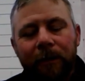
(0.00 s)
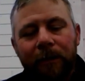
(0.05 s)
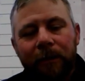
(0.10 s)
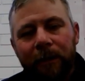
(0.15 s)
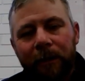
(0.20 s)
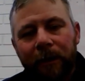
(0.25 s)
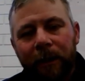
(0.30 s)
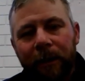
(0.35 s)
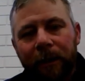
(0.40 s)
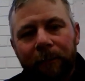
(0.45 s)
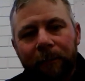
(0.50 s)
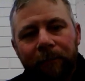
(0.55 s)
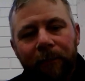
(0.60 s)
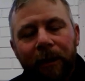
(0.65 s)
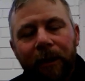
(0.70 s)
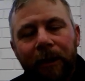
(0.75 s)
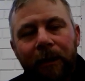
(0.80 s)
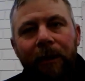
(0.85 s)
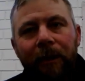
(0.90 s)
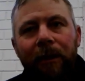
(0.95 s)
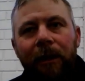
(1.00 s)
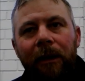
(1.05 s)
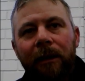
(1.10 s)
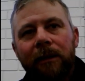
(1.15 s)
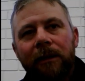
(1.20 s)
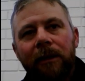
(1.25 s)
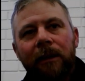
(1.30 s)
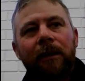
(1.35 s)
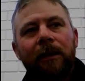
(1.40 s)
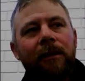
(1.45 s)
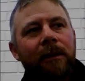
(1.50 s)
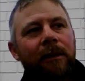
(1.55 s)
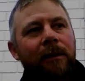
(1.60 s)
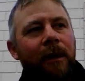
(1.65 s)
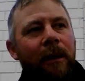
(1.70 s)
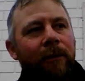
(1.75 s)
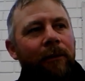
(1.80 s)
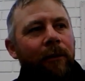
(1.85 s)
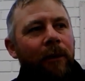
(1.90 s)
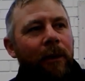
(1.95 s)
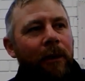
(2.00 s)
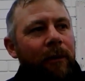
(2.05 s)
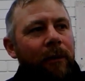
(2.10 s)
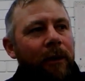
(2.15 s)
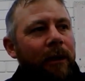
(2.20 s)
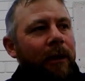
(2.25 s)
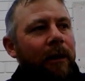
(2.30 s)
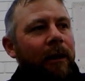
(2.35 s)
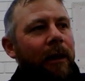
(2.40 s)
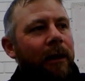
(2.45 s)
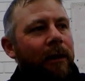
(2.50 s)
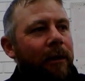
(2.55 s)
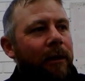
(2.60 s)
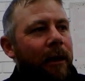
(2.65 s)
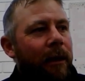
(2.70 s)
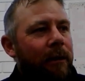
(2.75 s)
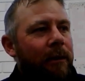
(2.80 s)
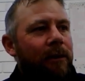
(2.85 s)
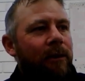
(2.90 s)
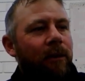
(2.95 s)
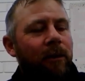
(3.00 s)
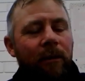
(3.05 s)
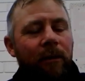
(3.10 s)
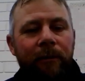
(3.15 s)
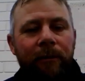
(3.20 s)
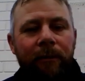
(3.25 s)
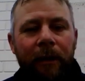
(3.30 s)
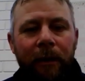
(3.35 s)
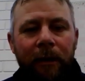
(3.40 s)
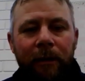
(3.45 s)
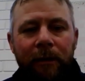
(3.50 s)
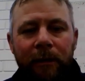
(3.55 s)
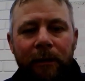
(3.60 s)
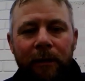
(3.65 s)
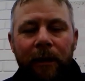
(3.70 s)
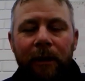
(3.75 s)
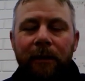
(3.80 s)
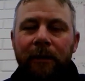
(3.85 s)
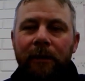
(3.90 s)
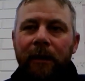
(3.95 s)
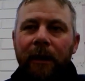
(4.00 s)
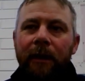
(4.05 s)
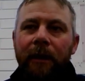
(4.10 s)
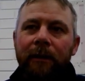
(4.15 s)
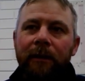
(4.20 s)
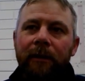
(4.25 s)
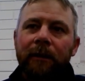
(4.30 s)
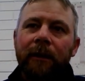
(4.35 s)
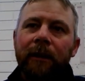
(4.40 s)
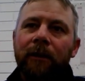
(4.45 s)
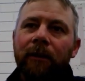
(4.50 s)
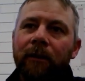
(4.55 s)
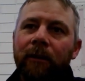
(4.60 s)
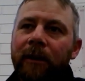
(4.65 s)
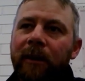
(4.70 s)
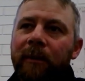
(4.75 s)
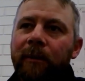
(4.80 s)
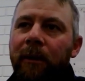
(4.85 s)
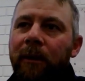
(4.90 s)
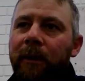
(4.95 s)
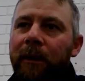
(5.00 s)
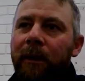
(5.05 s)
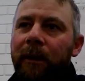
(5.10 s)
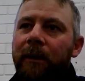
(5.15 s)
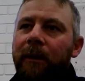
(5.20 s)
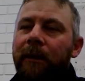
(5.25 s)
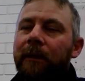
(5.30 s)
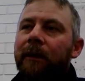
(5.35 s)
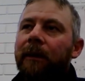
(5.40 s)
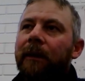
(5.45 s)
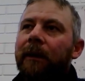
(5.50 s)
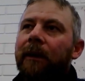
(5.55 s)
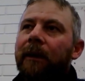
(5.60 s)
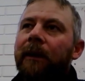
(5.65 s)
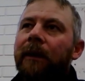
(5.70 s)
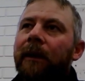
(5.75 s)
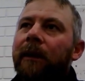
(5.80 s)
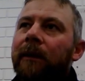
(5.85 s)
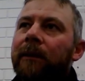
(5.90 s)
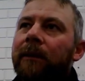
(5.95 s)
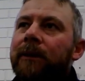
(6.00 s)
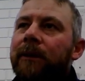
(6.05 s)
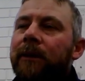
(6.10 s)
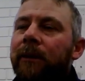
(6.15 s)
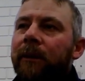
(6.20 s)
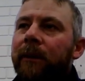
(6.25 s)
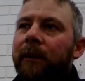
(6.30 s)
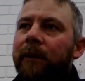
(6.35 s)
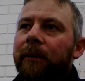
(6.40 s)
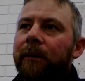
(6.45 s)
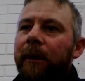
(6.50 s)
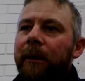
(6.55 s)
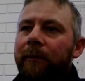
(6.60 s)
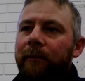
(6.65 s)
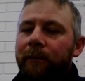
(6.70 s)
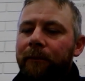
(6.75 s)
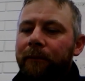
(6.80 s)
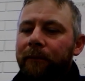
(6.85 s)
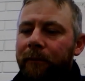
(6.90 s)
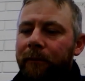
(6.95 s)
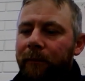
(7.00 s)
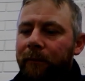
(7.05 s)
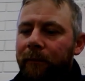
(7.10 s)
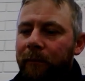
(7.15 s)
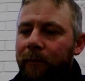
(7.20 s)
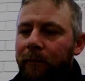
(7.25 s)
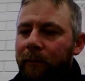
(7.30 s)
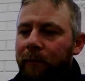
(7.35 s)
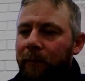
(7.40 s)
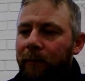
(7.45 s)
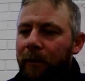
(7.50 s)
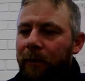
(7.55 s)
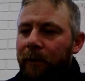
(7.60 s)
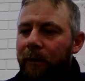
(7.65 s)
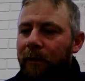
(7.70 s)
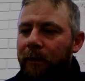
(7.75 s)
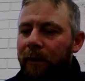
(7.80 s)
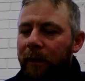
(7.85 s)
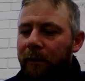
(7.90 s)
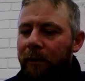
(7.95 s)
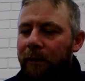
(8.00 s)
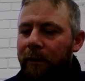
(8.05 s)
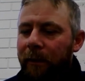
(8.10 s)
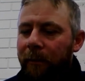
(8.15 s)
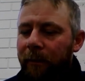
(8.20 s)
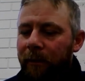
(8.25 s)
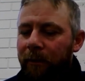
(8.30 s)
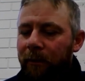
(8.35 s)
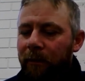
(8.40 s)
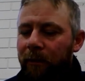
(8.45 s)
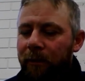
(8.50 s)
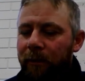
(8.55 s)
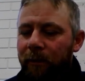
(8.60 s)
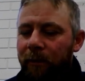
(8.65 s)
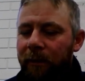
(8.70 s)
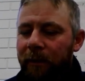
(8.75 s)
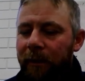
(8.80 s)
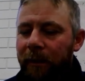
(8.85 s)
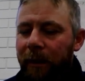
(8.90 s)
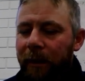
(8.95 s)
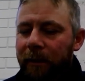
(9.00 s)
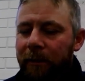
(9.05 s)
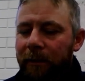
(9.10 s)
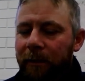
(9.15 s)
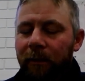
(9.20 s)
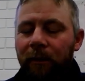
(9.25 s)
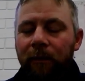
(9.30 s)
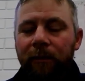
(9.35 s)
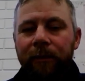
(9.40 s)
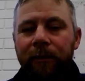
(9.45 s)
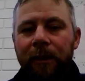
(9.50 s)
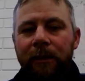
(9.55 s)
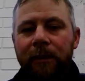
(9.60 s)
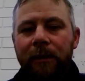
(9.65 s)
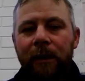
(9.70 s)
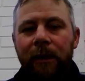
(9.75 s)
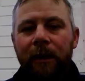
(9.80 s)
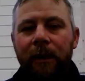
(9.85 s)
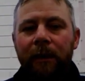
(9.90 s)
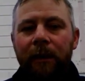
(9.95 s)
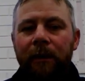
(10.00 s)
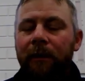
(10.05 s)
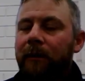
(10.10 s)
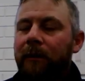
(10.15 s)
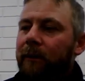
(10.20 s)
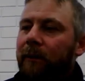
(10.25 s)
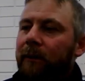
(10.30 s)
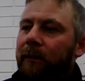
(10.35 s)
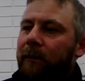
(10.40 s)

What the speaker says: Yeah, it's a tough one when they're that sort of to that state that they're not responding. And I was trying to show someone a horse that was gazing off yesterday.